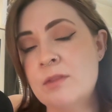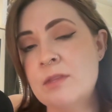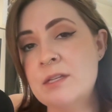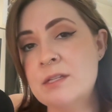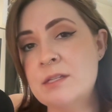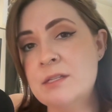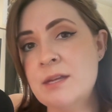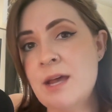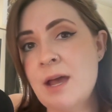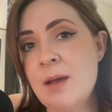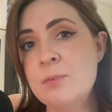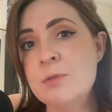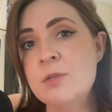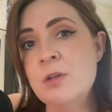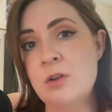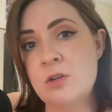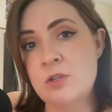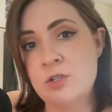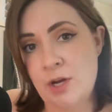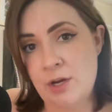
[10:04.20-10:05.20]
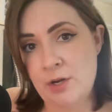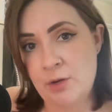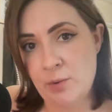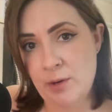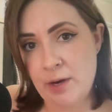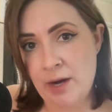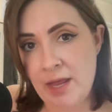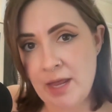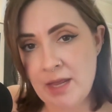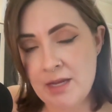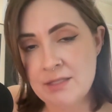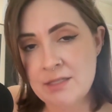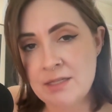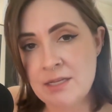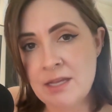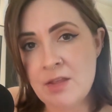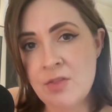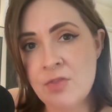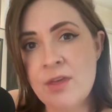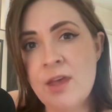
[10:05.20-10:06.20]
these steps on January
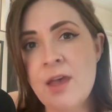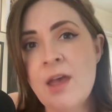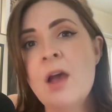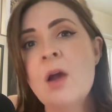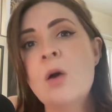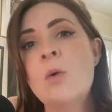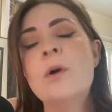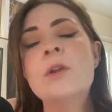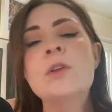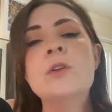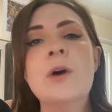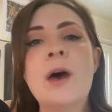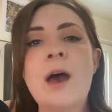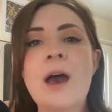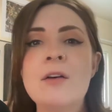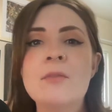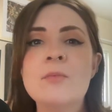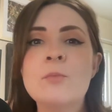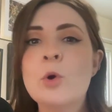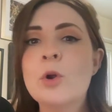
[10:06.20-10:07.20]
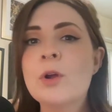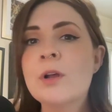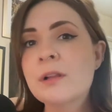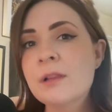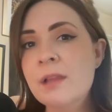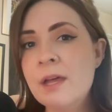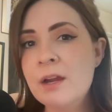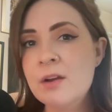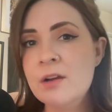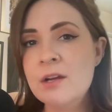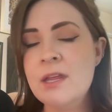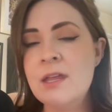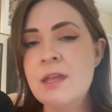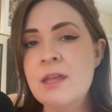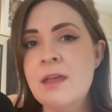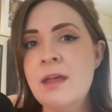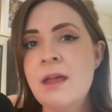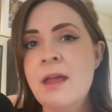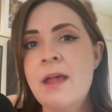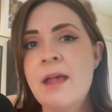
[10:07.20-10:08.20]
18th when you'll have more
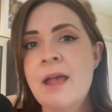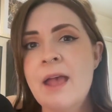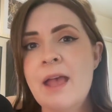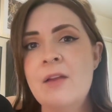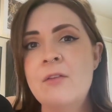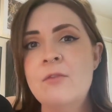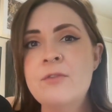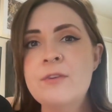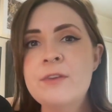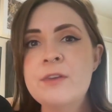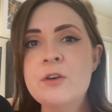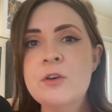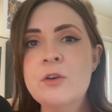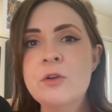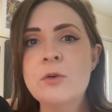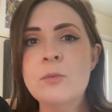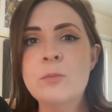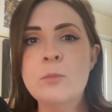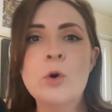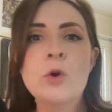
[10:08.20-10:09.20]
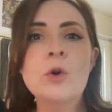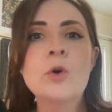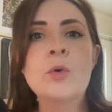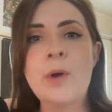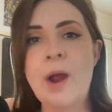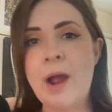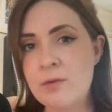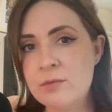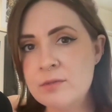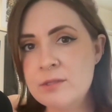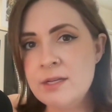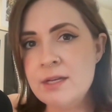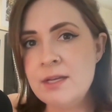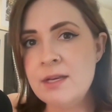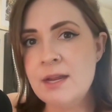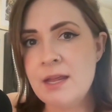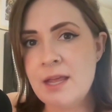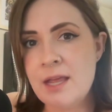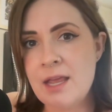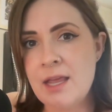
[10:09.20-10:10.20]
clarity and feel more
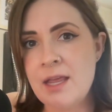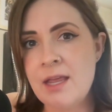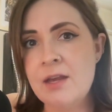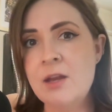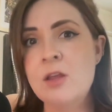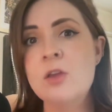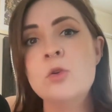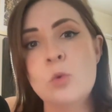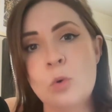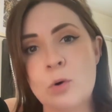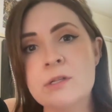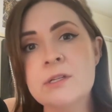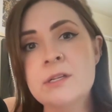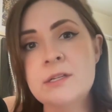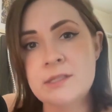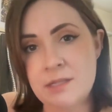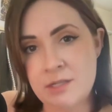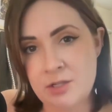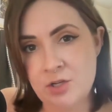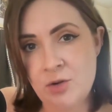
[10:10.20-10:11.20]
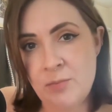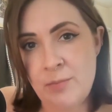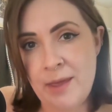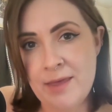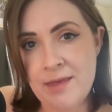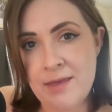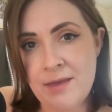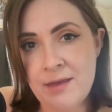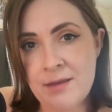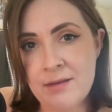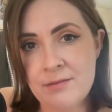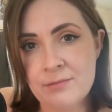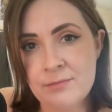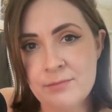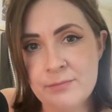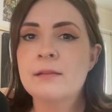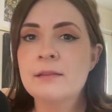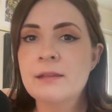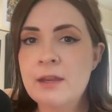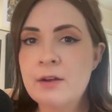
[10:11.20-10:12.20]
grounded in your decision making.
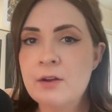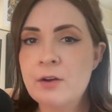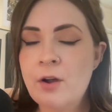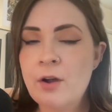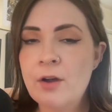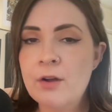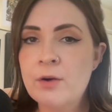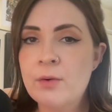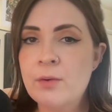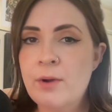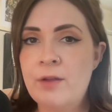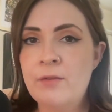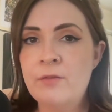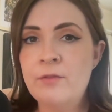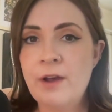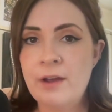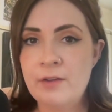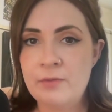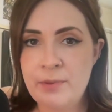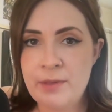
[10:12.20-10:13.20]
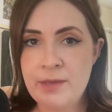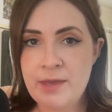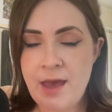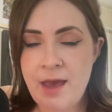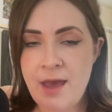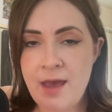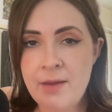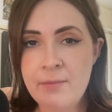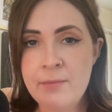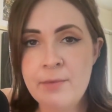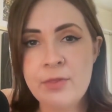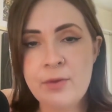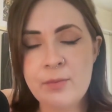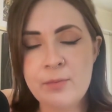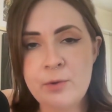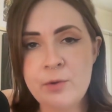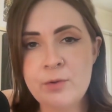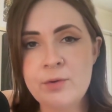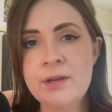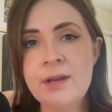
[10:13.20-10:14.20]
Later on, around 5 p.m., the
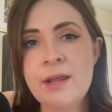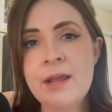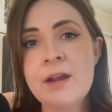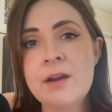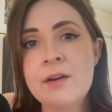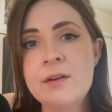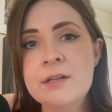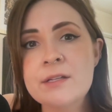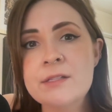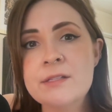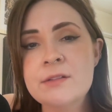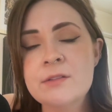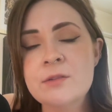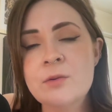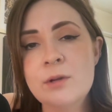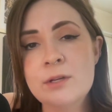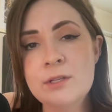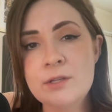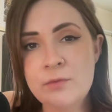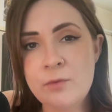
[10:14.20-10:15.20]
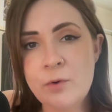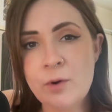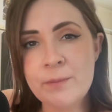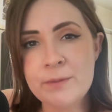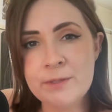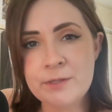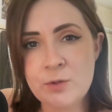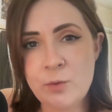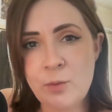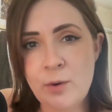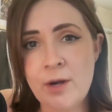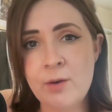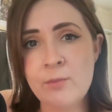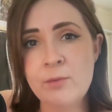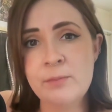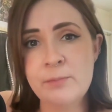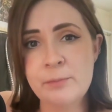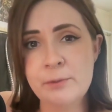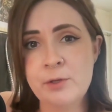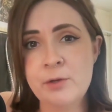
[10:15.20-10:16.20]
moon in Aries is going to form a square
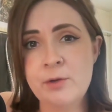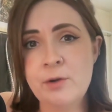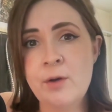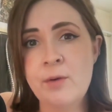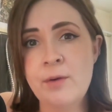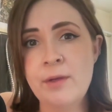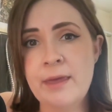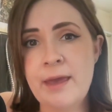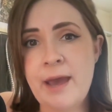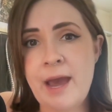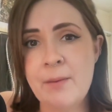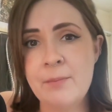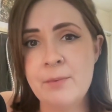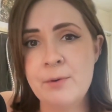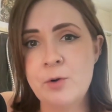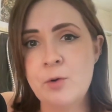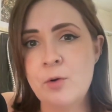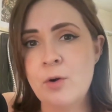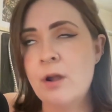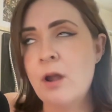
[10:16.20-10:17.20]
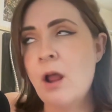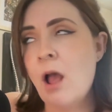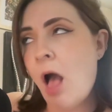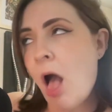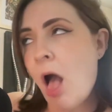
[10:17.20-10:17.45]
with Pluto and Capricorn.